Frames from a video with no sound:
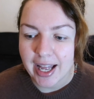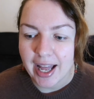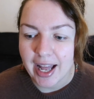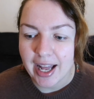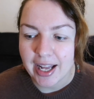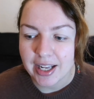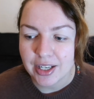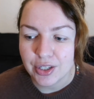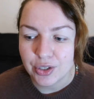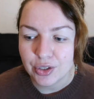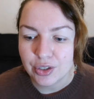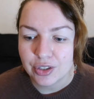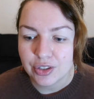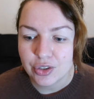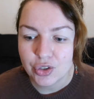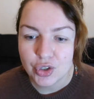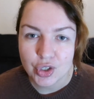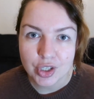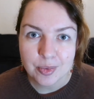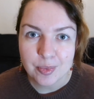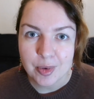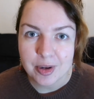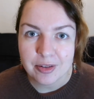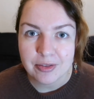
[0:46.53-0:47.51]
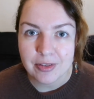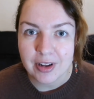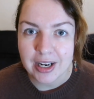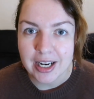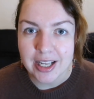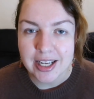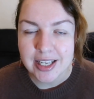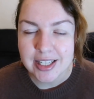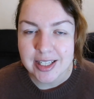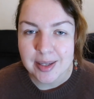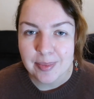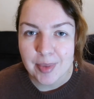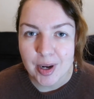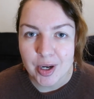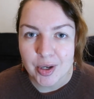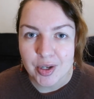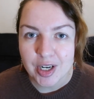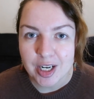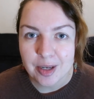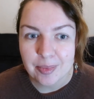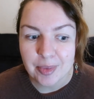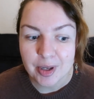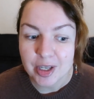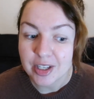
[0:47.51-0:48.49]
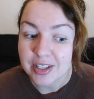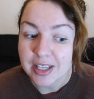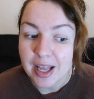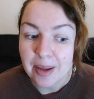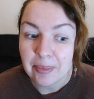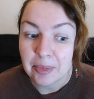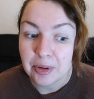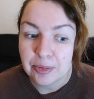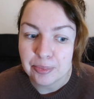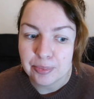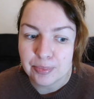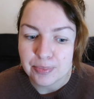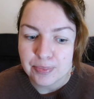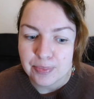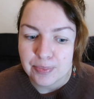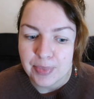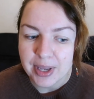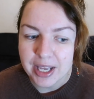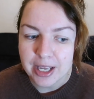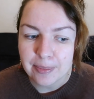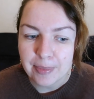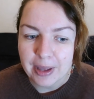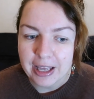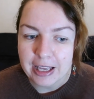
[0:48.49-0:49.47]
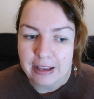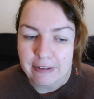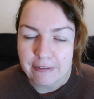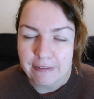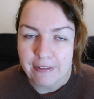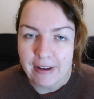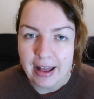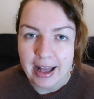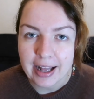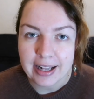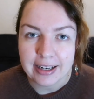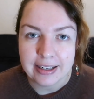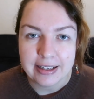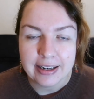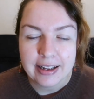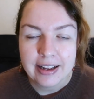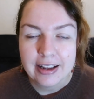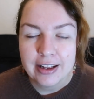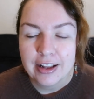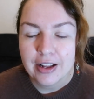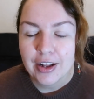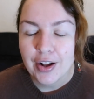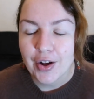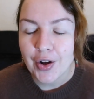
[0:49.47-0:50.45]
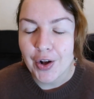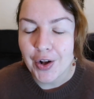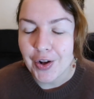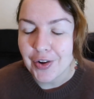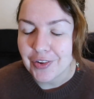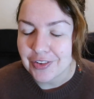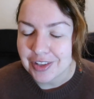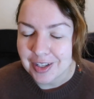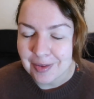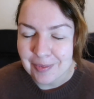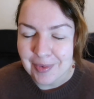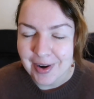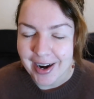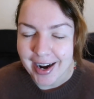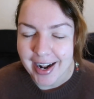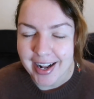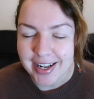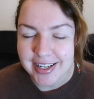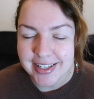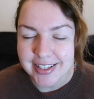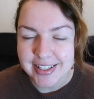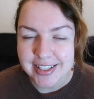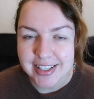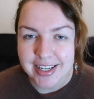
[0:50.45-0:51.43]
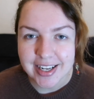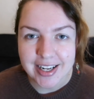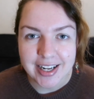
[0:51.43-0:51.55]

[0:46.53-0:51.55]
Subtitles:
and just my feelings about it, because I'm a big fan of the brand.